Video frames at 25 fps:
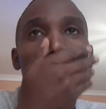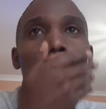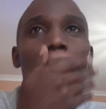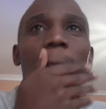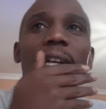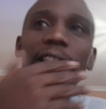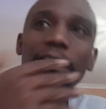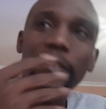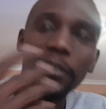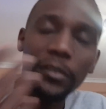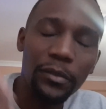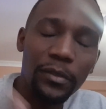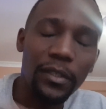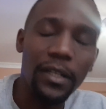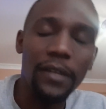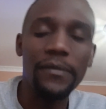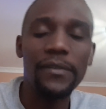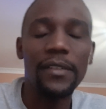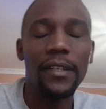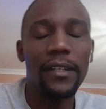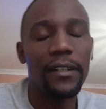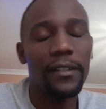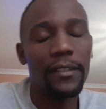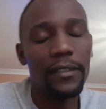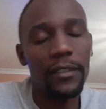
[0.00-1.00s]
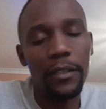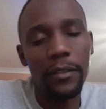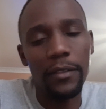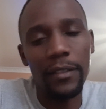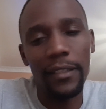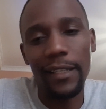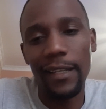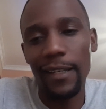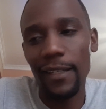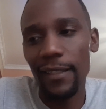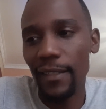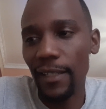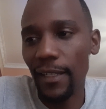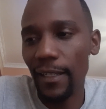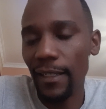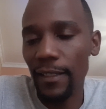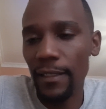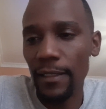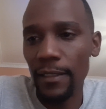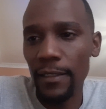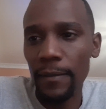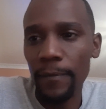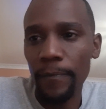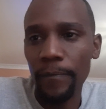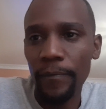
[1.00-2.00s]
And so after all that,
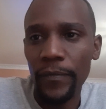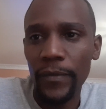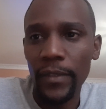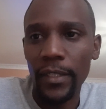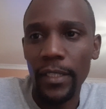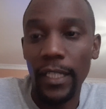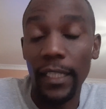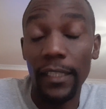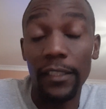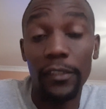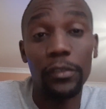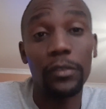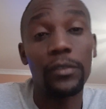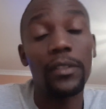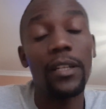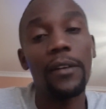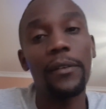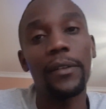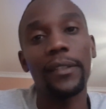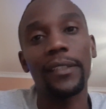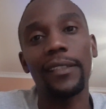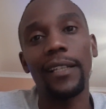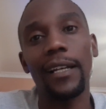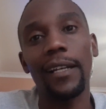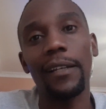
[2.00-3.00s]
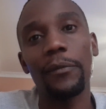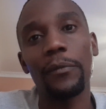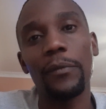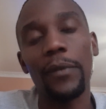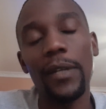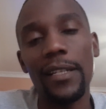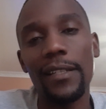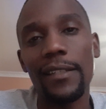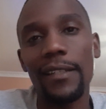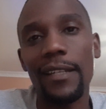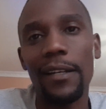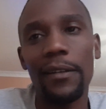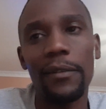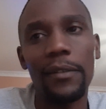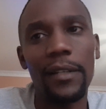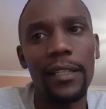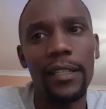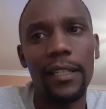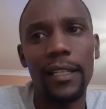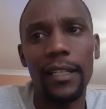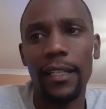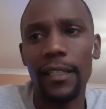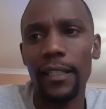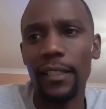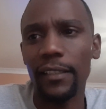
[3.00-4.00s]
and so now I went down
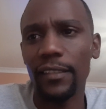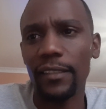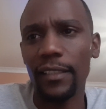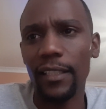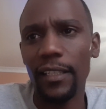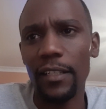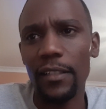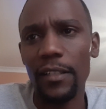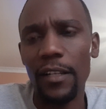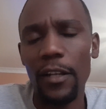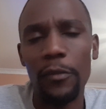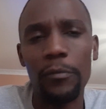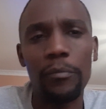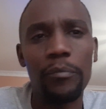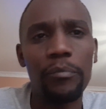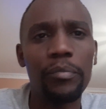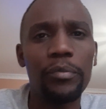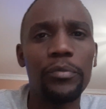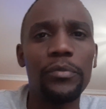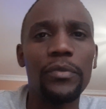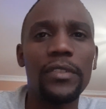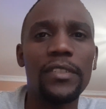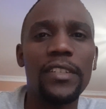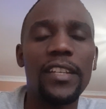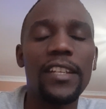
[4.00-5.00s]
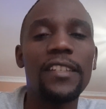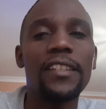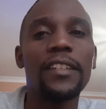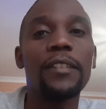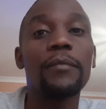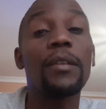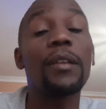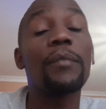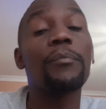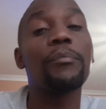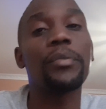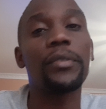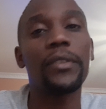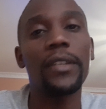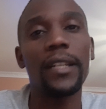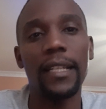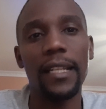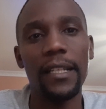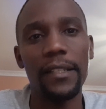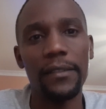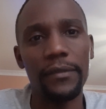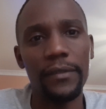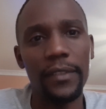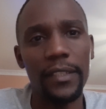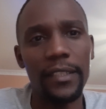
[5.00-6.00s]
and I started now changing my prayer
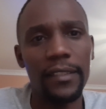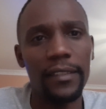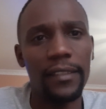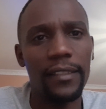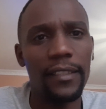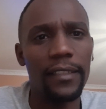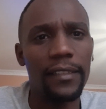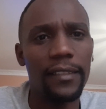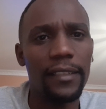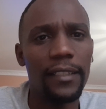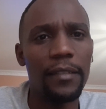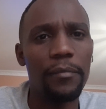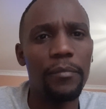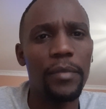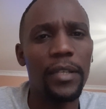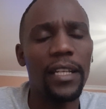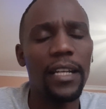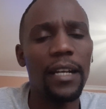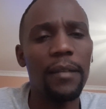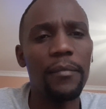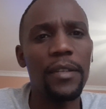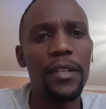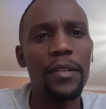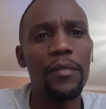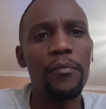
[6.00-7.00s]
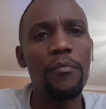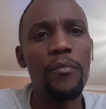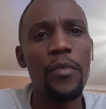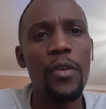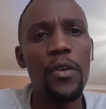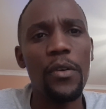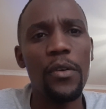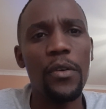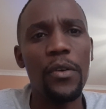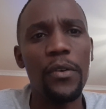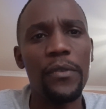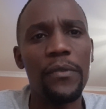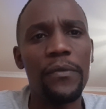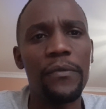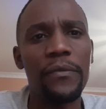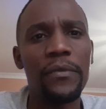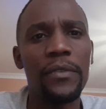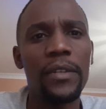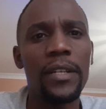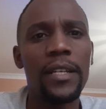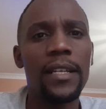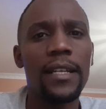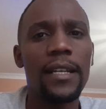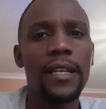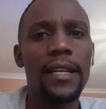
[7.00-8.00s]
life. It started becoming more of,
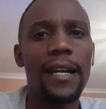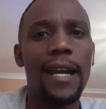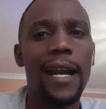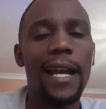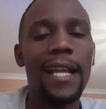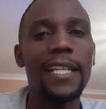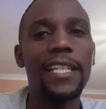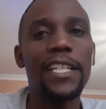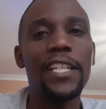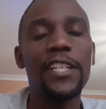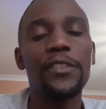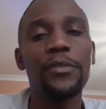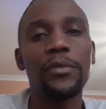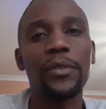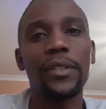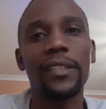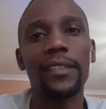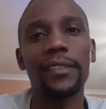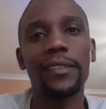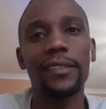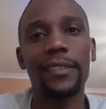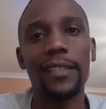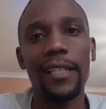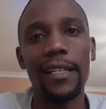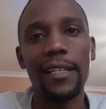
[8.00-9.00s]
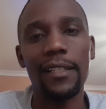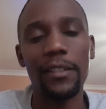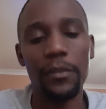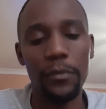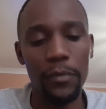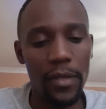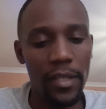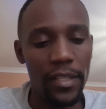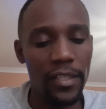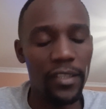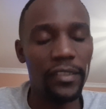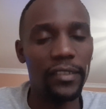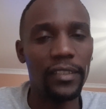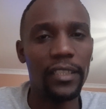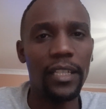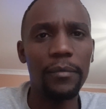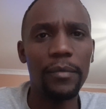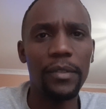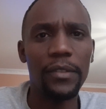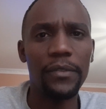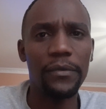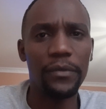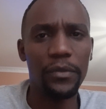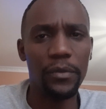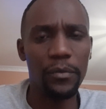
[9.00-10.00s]
I need to understand where it is
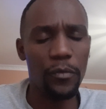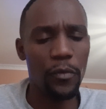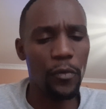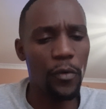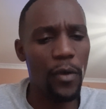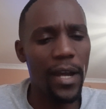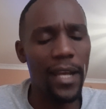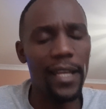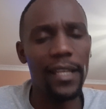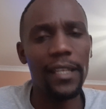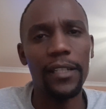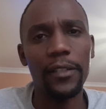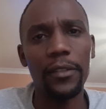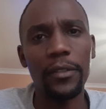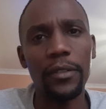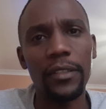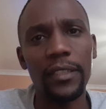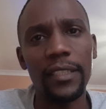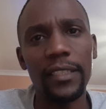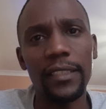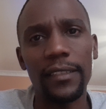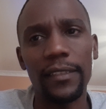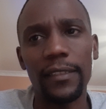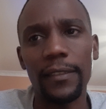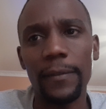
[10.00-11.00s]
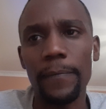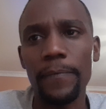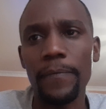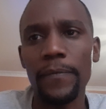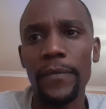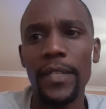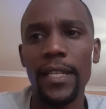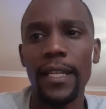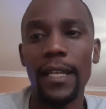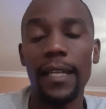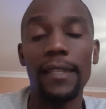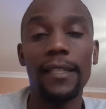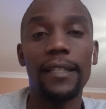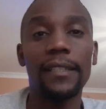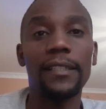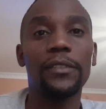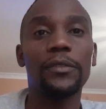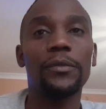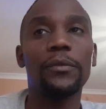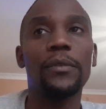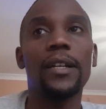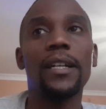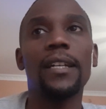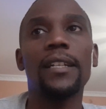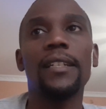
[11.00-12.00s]
coming from, why all this. And that is
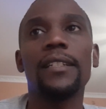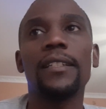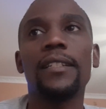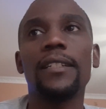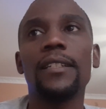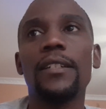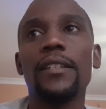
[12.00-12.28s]
why